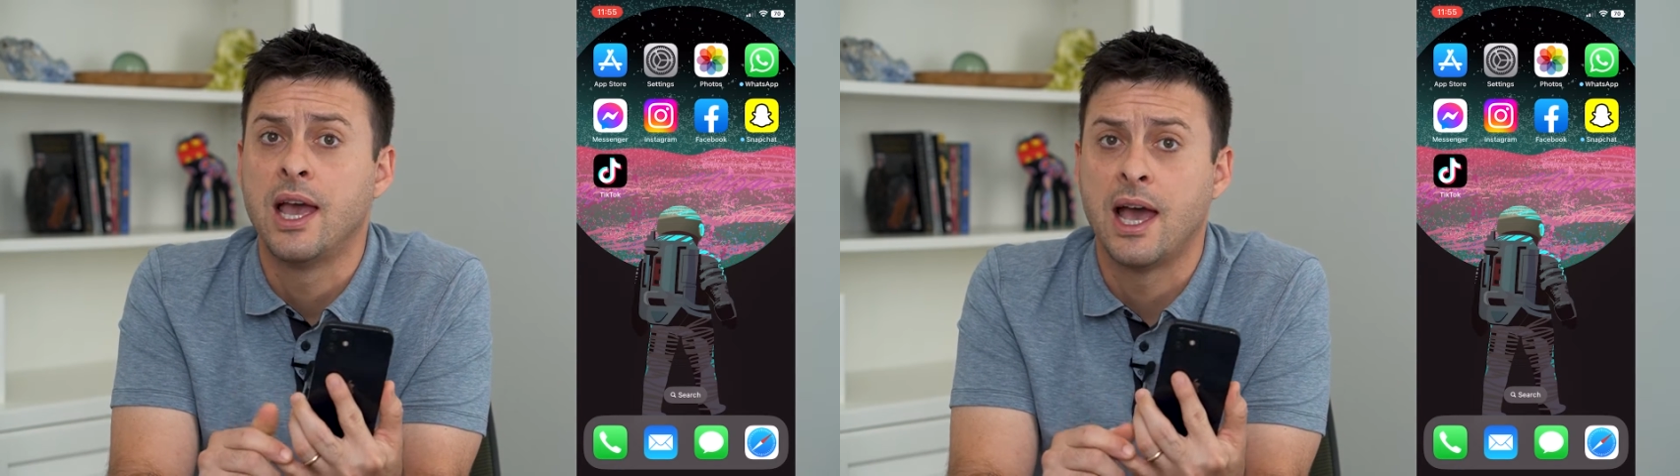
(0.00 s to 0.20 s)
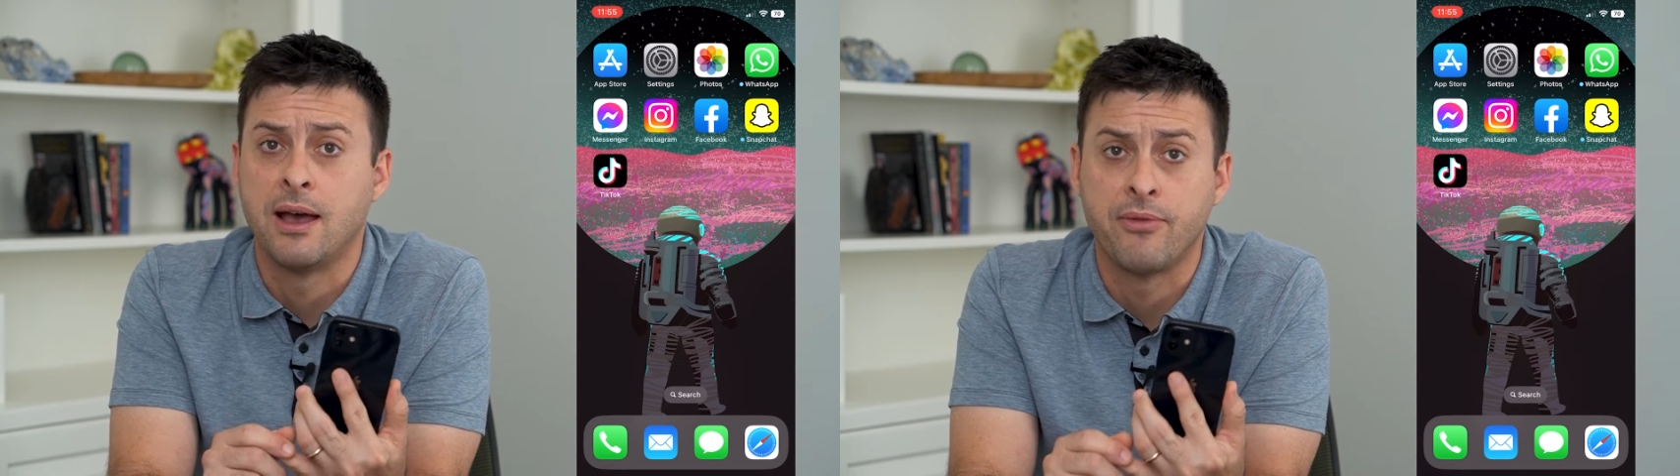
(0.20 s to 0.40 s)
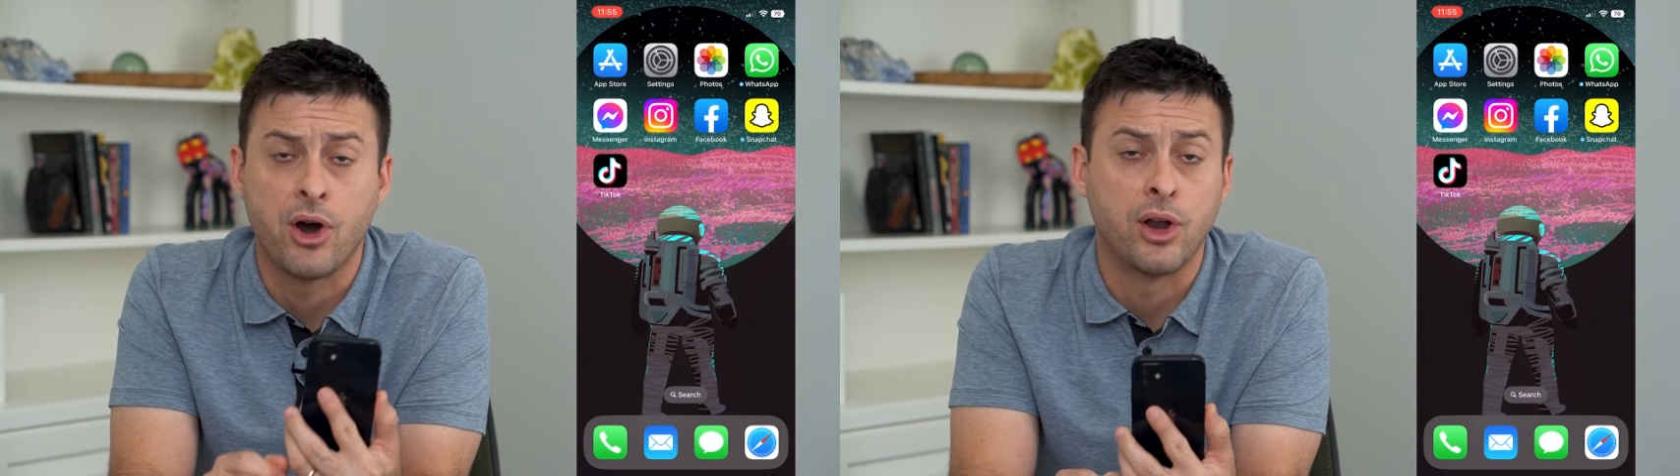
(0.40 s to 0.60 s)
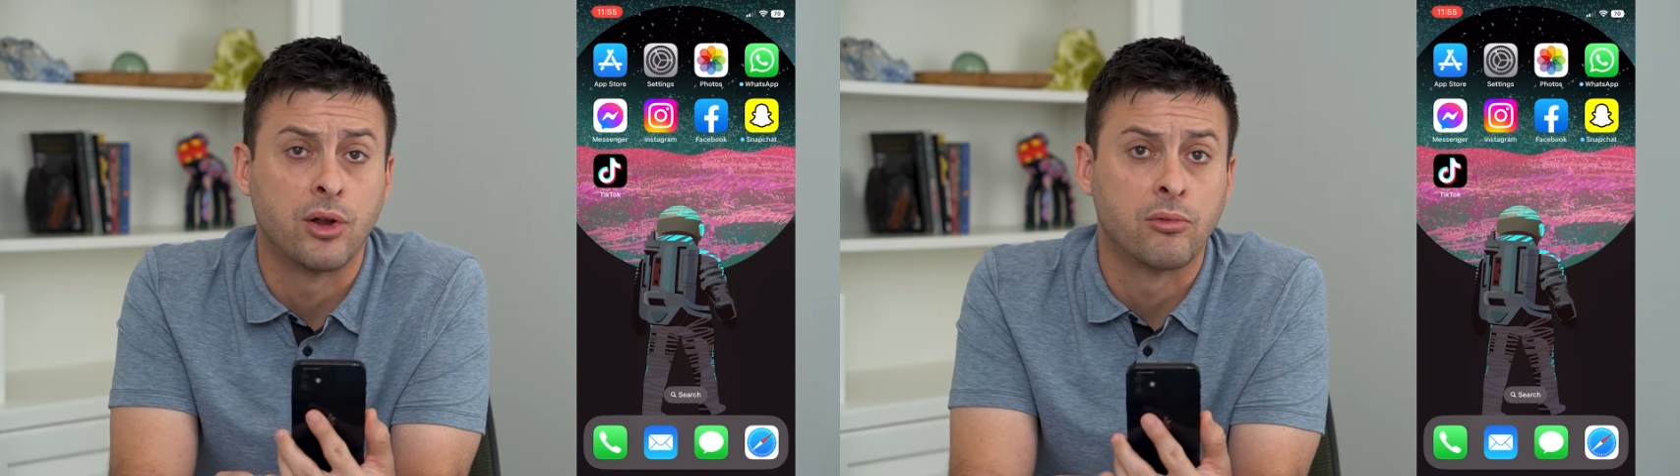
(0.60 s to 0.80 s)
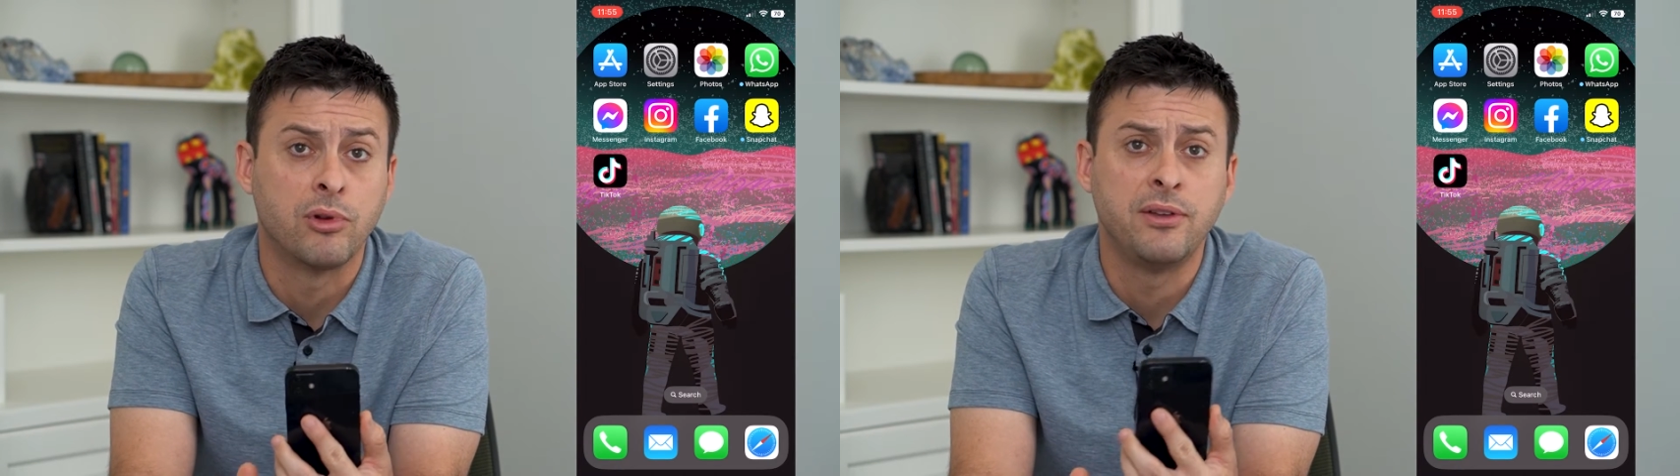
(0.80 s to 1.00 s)
have auto
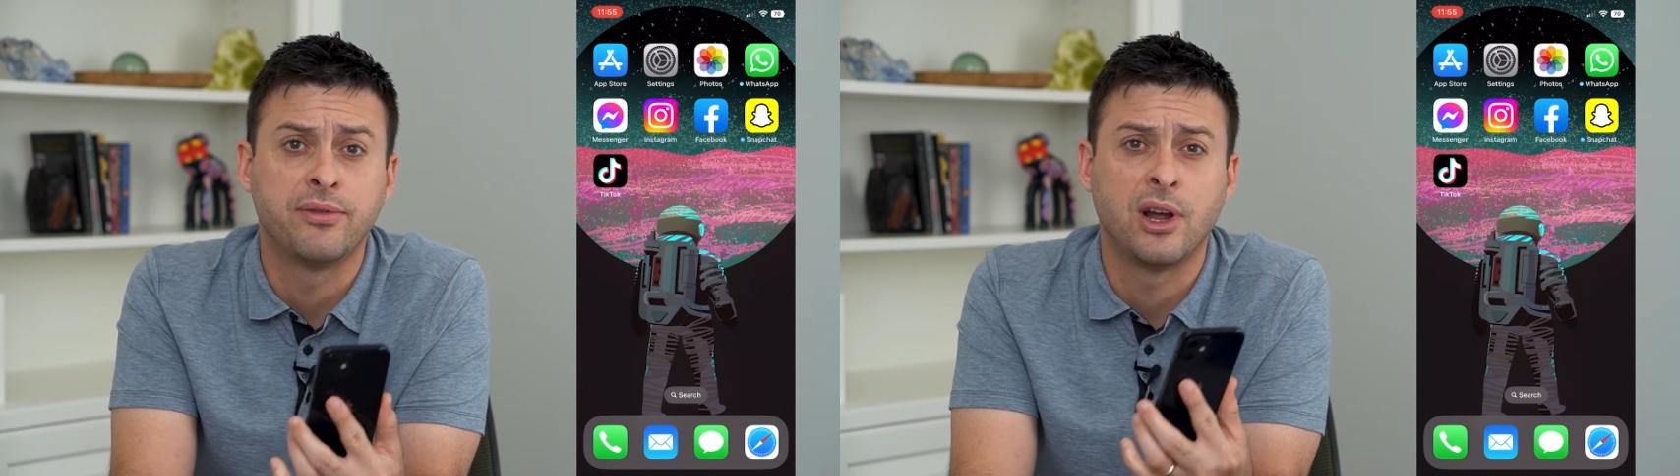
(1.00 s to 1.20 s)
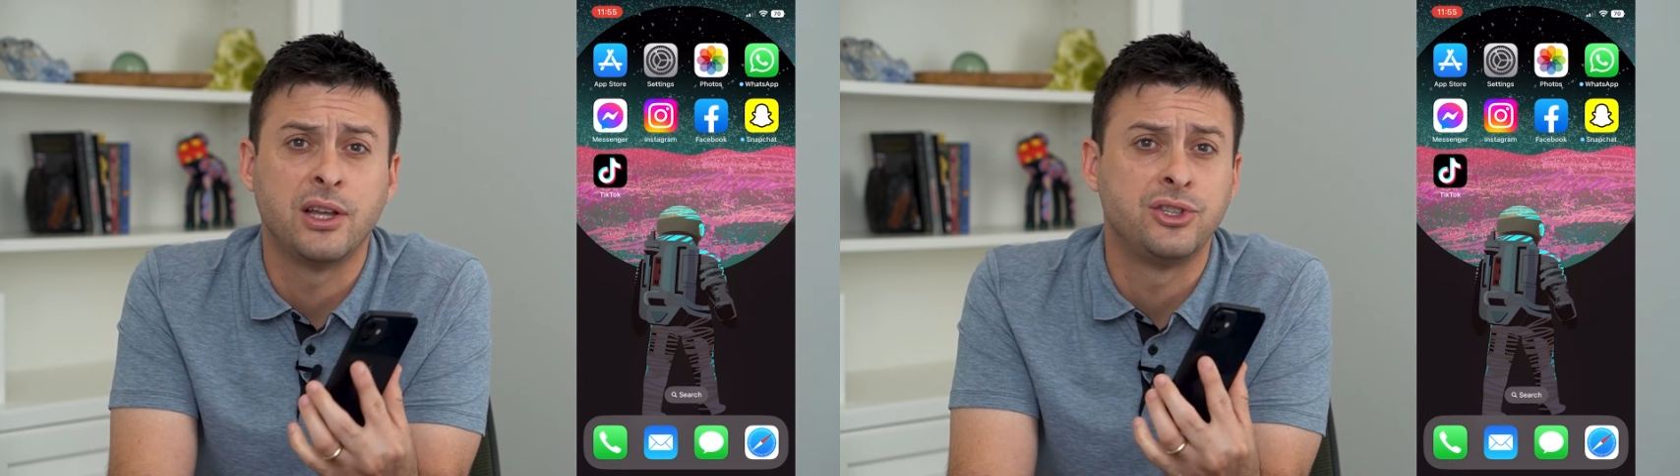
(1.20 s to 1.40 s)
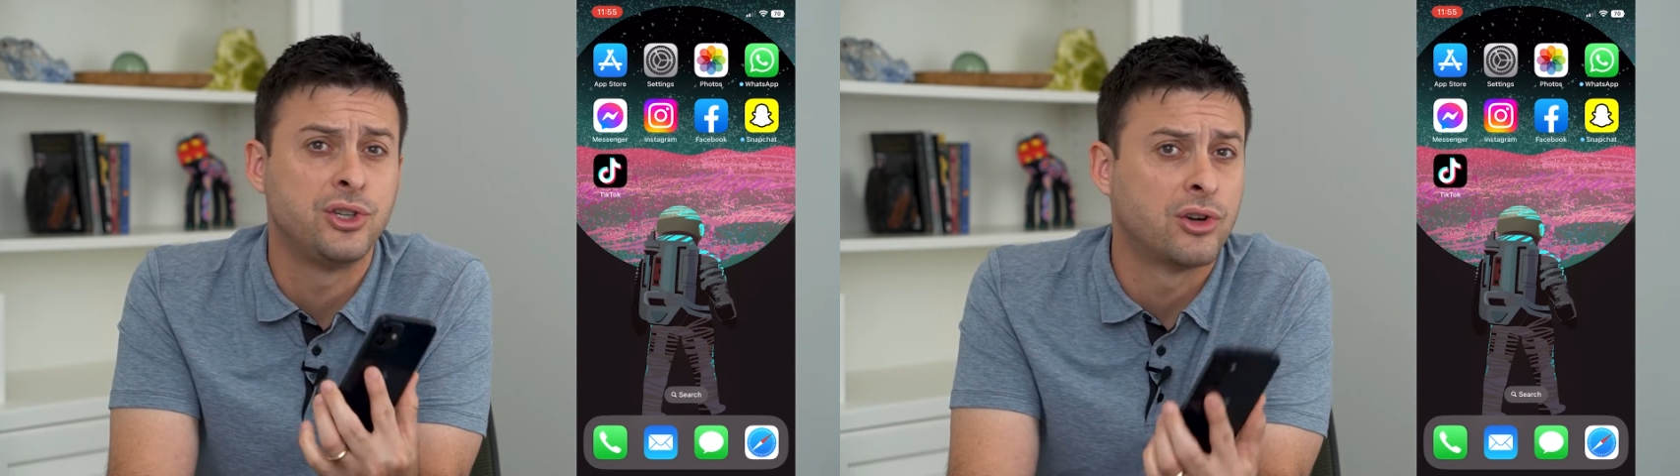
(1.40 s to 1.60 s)
refresh,